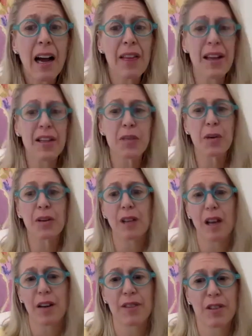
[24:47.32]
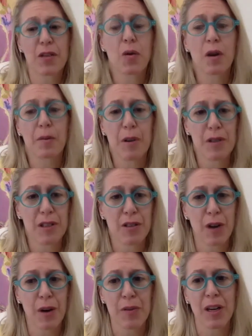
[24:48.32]
And that's where a lot of this hormone
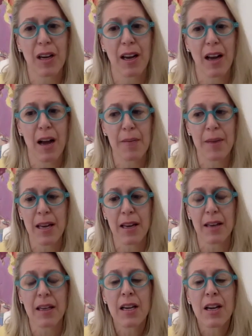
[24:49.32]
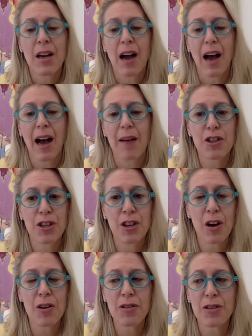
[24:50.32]
disruption can come in. Uh, it
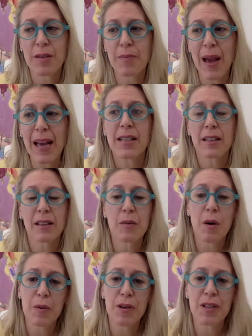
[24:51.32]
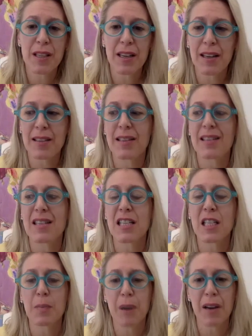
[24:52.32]
shows basically what we're seeing is that
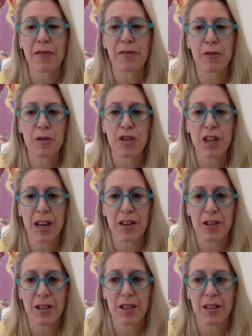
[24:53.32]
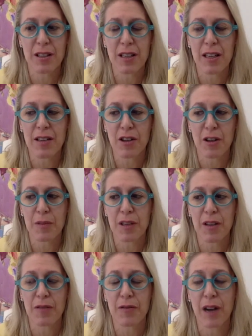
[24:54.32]
despite food changes in terms
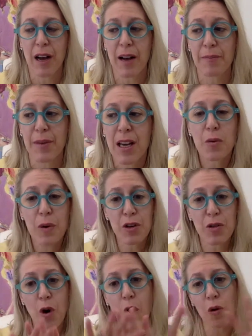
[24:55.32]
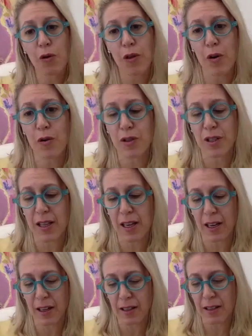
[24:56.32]
of, um, you know, when you hold those
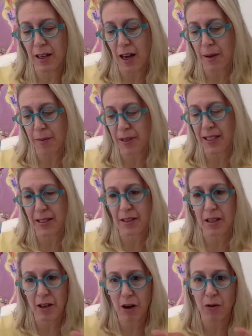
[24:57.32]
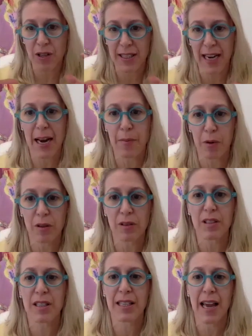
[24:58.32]
things, um, you know, stable,
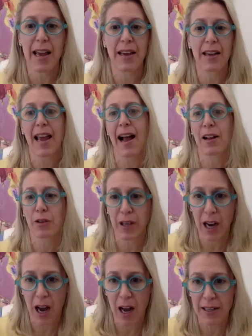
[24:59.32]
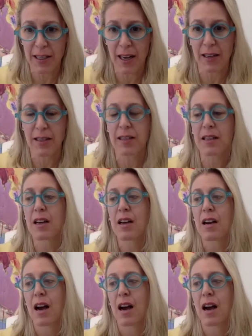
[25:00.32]
say calorie content,